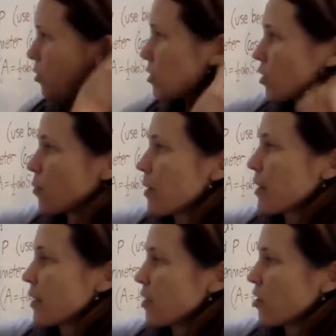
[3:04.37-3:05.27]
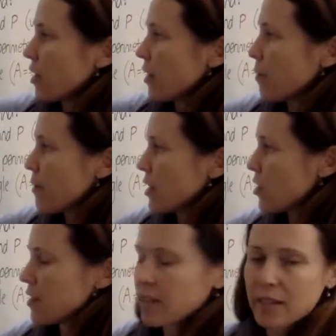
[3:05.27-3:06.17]
also could be that you can't measure
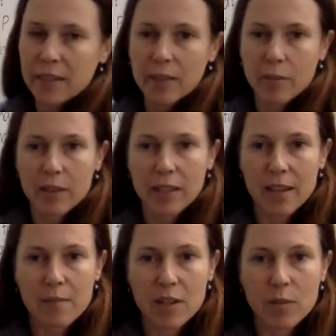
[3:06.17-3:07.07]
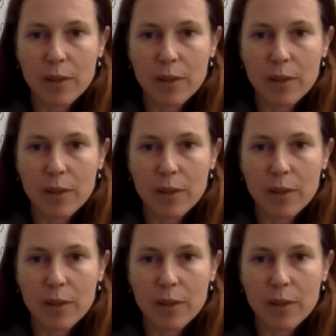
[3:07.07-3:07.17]
this easily with a tape measure.